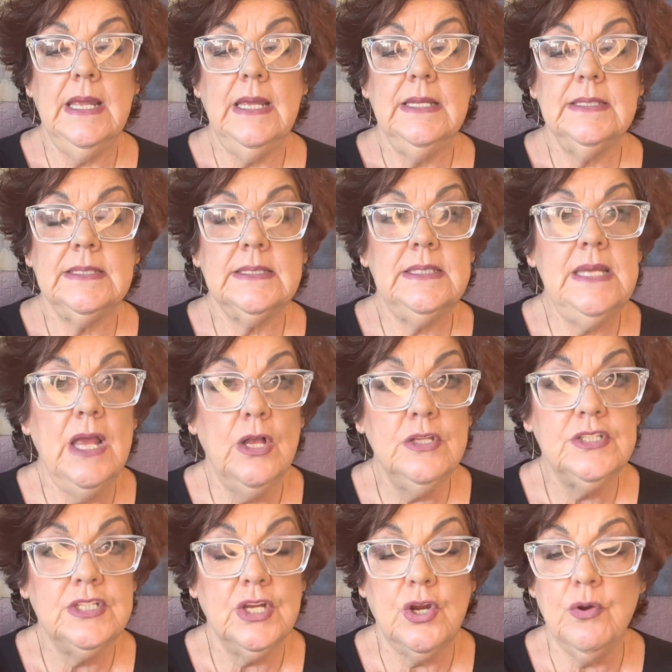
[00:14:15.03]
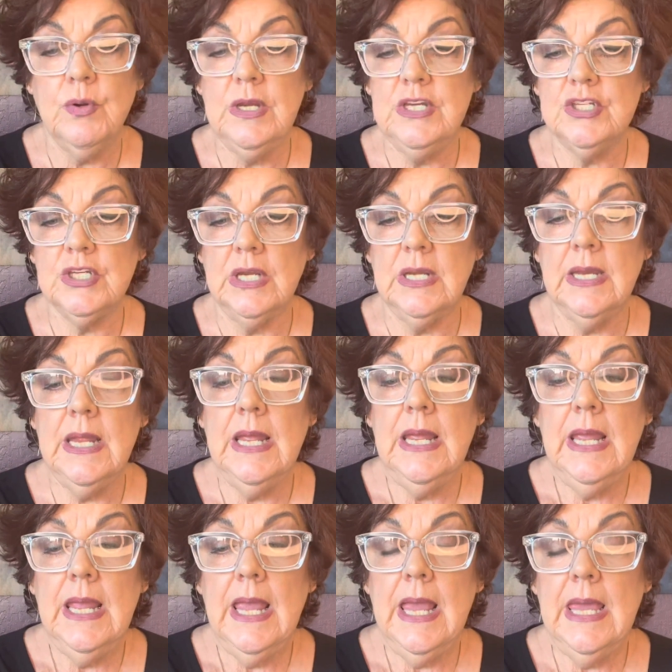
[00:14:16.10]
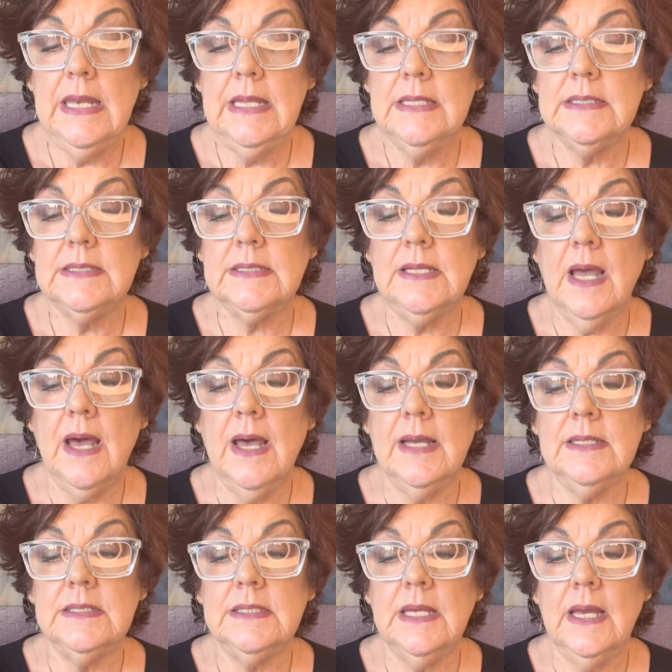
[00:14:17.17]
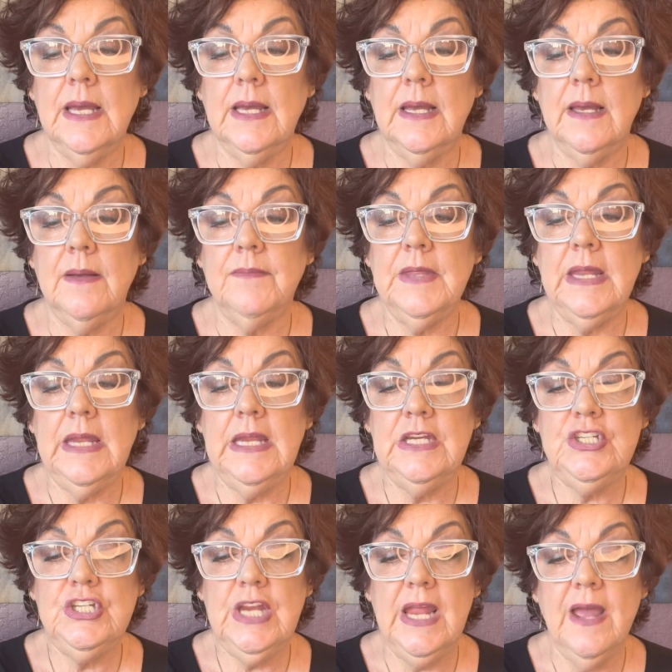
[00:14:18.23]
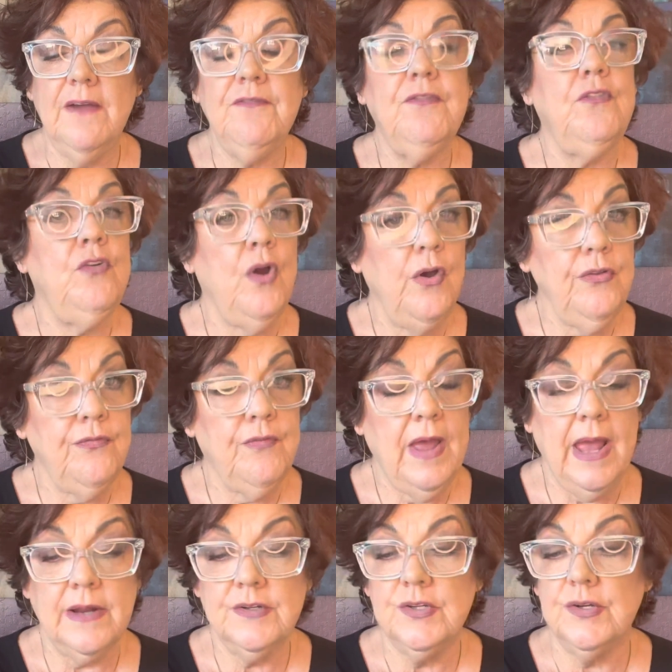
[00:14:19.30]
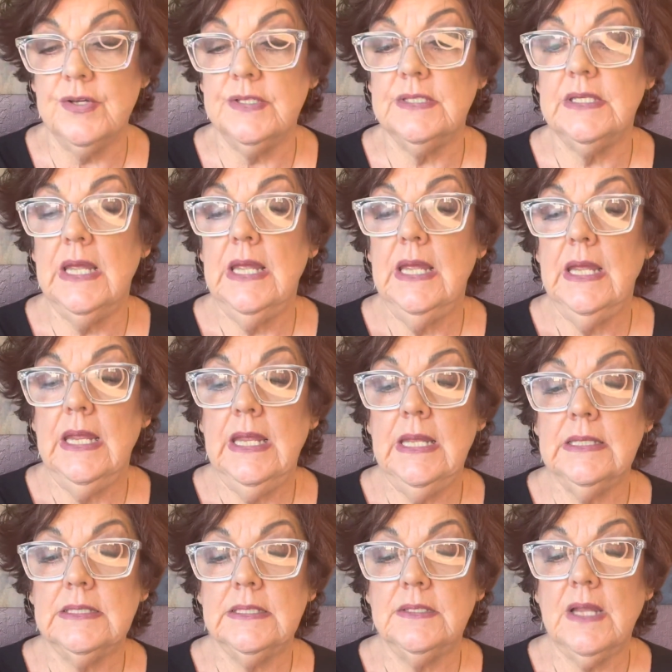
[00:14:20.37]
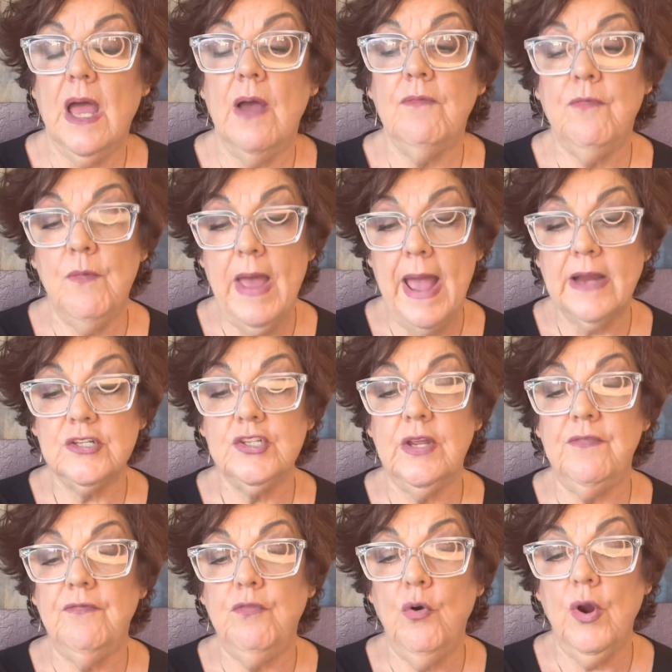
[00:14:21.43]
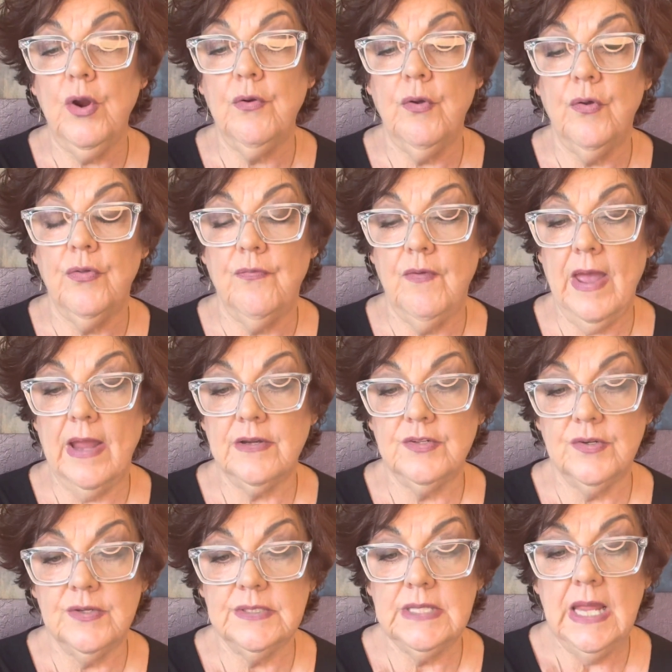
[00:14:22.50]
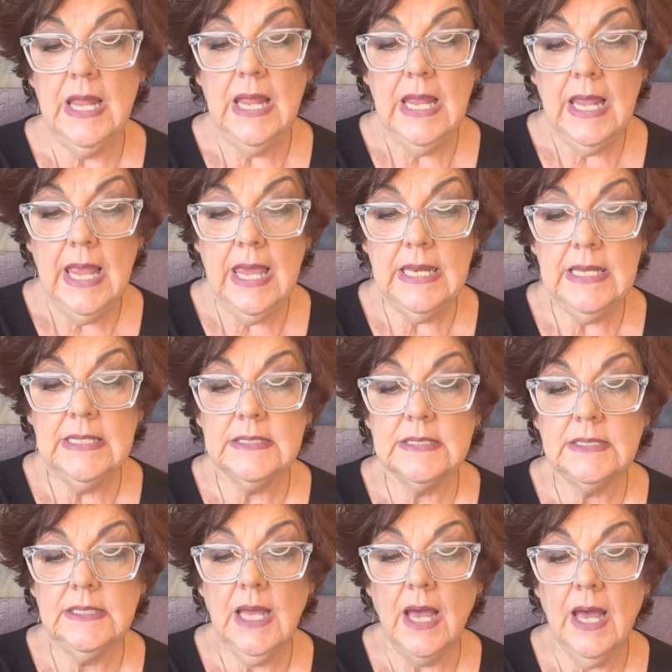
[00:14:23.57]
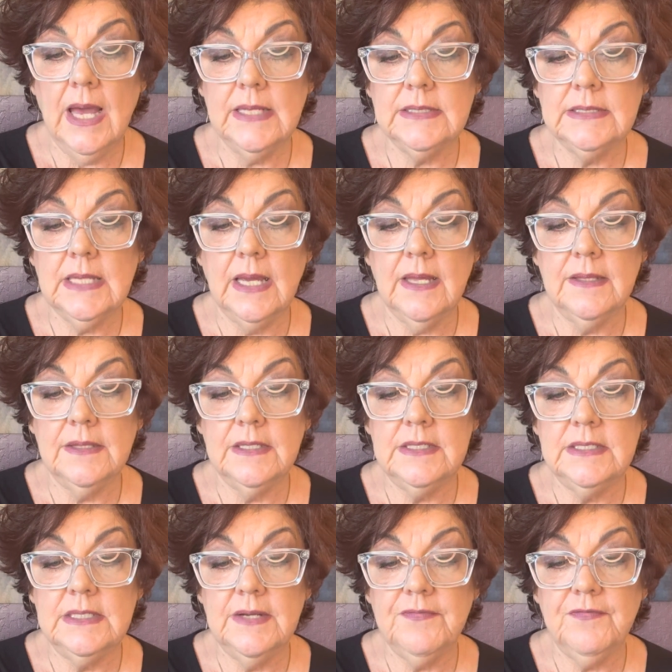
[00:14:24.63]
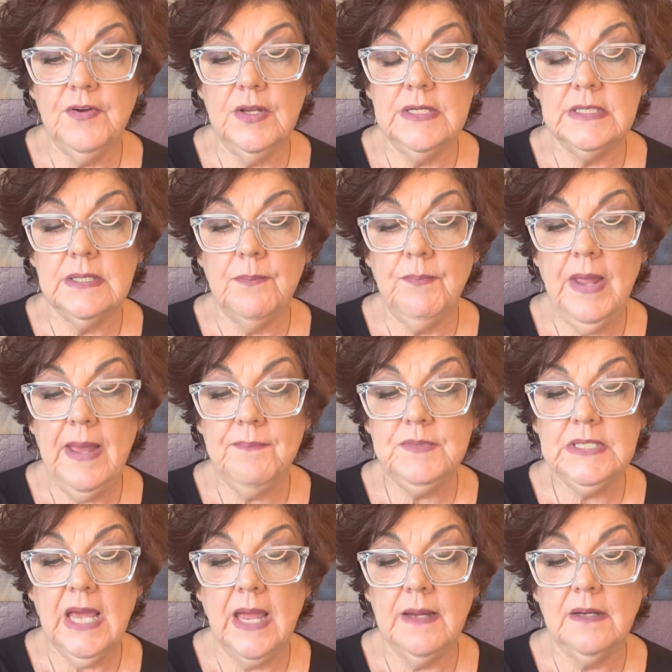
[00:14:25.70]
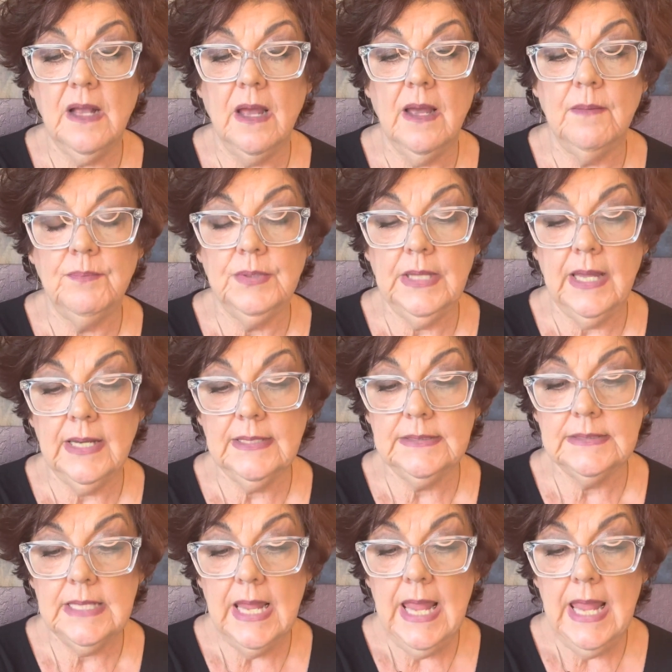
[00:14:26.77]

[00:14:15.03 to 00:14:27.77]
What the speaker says: snail secretion, and it's got the EGF growth factors. It's got actually 4 growth factors, and it's got the different peptide complex